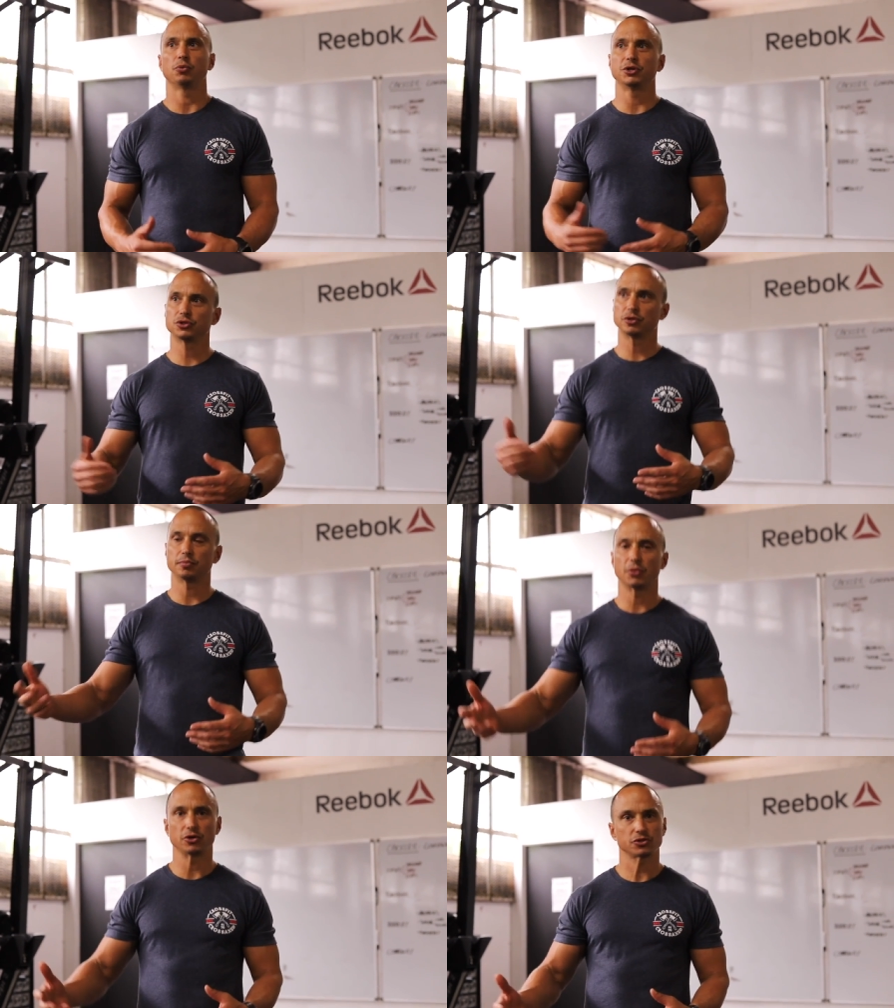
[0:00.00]
We do
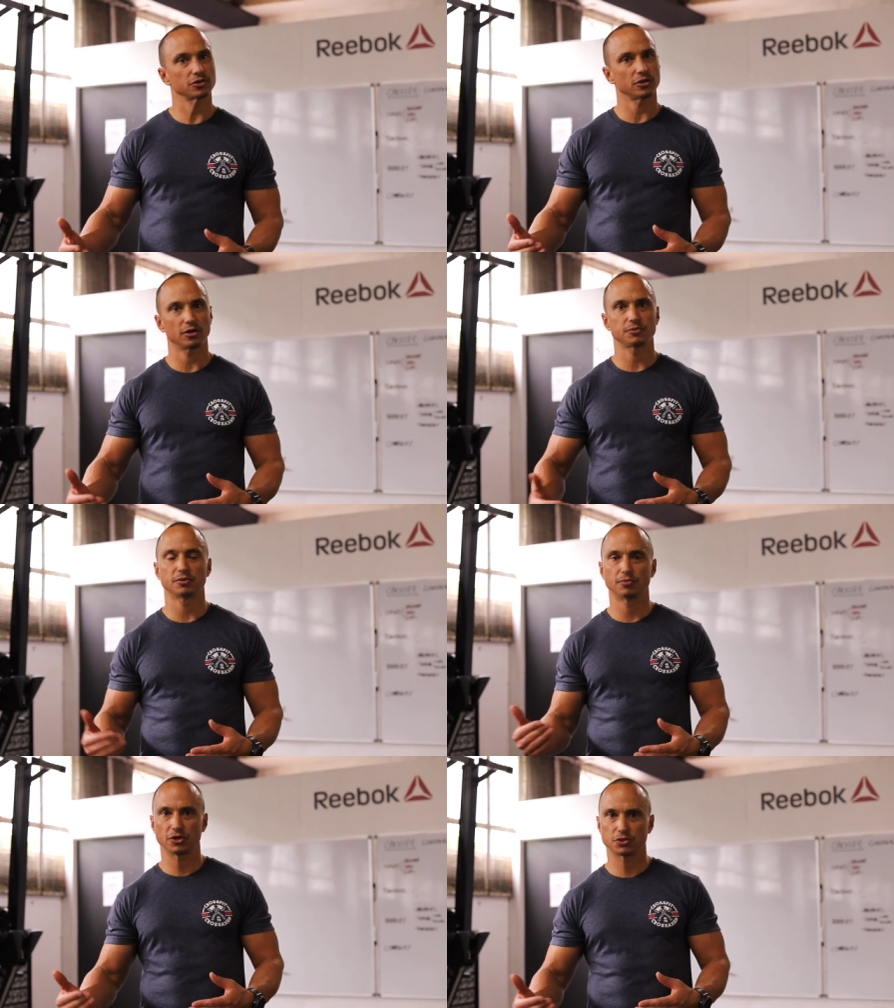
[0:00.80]
it most times
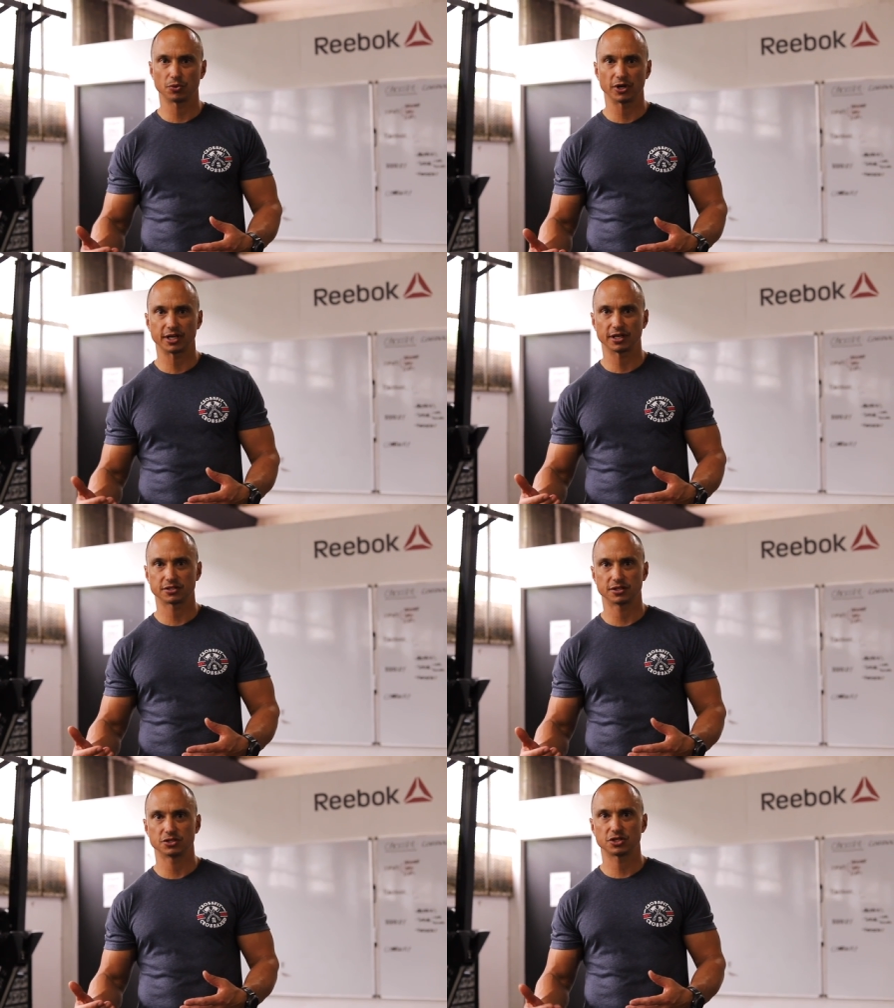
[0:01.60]
in most
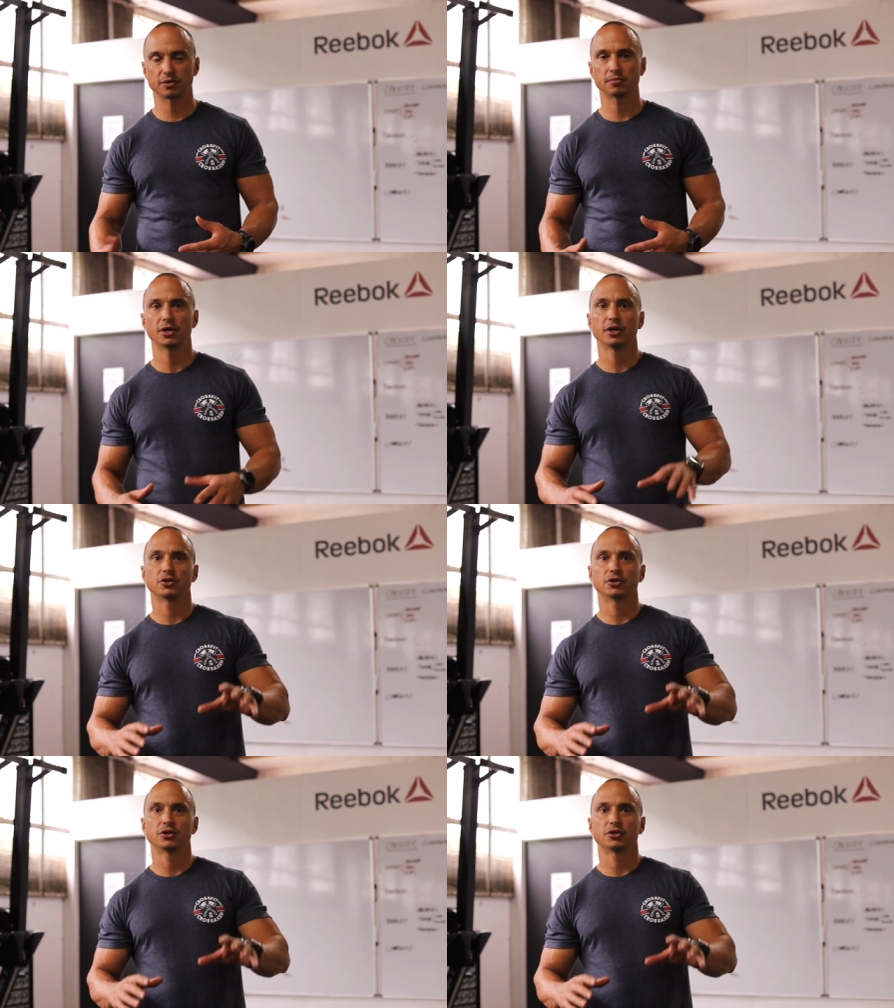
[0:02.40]
workouts in the gym,